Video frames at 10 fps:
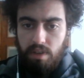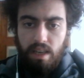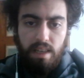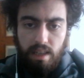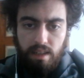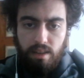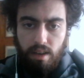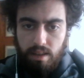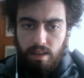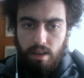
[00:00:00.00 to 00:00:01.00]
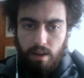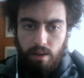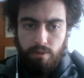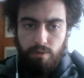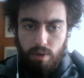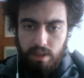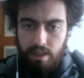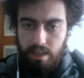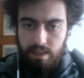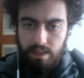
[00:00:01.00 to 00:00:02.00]
we can get an idea of
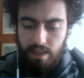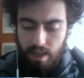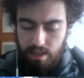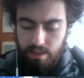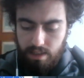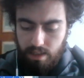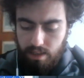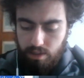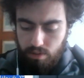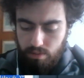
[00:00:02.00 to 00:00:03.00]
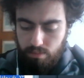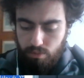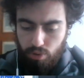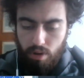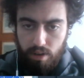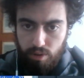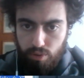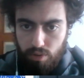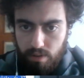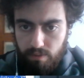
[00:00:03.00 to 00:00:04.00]
what this text is trying
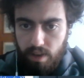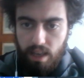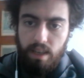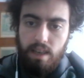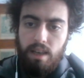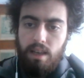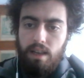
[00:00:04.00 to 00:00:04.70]
to convey.